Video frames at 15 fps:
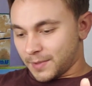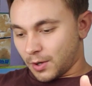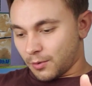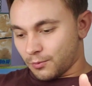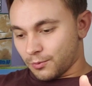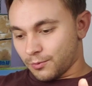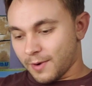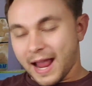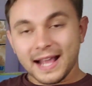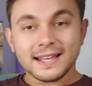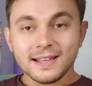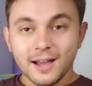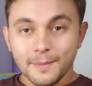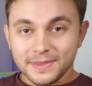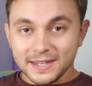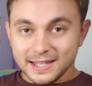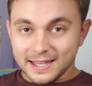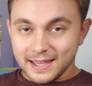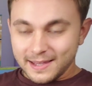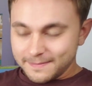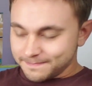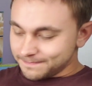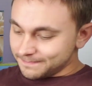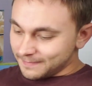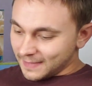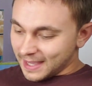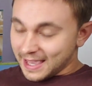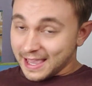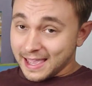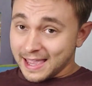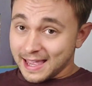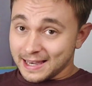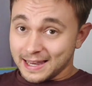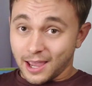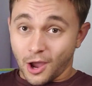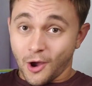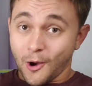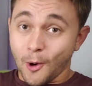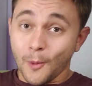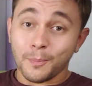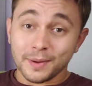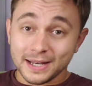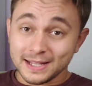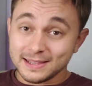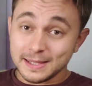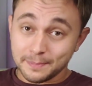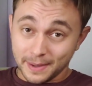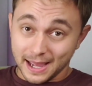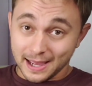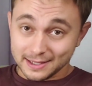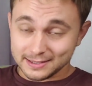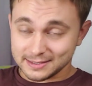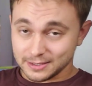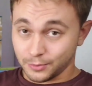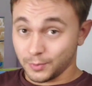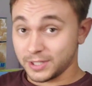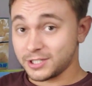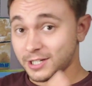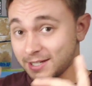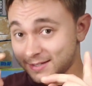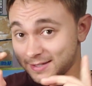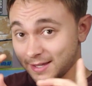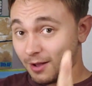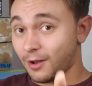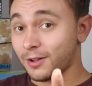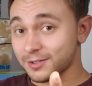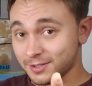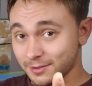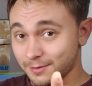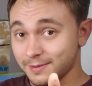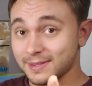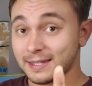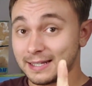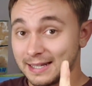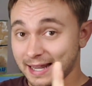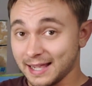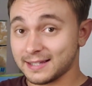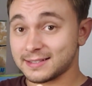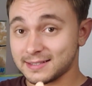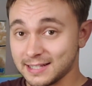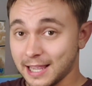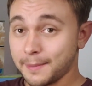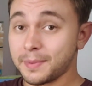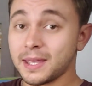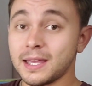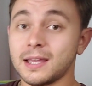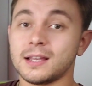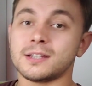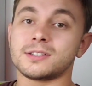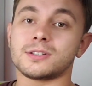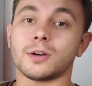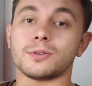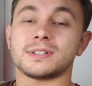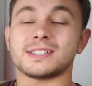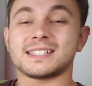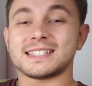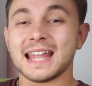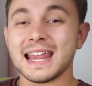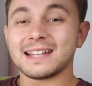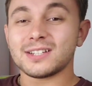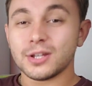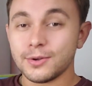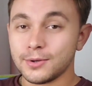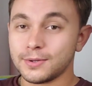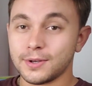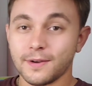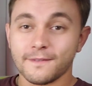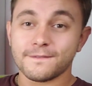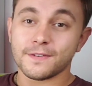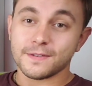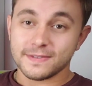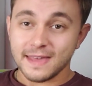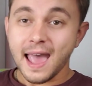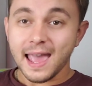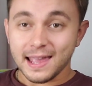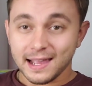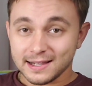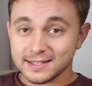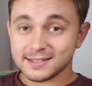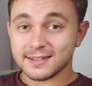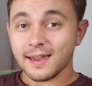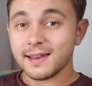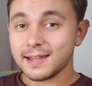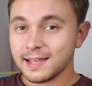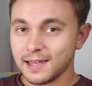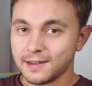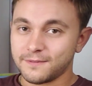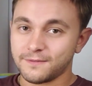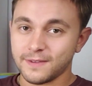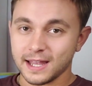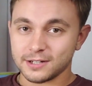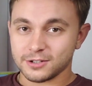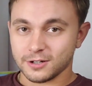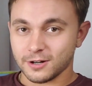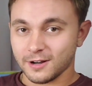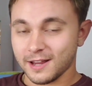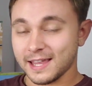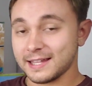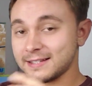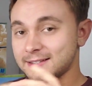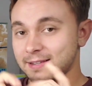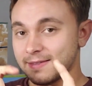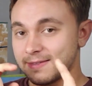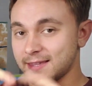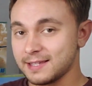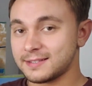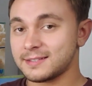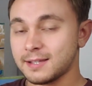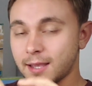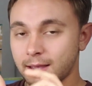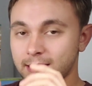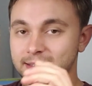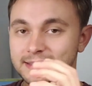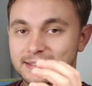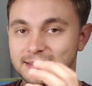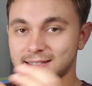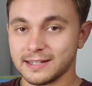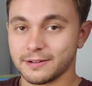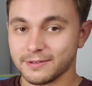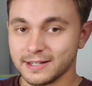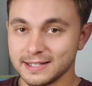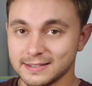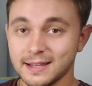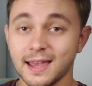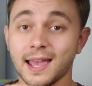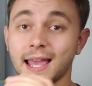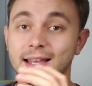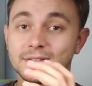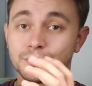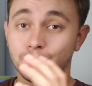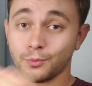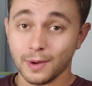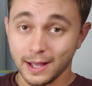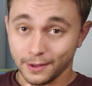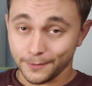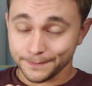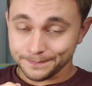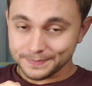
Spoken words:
racking up the kit and opening the box, which is also the next step. So stay tuned for that exciting adventure into this series as well.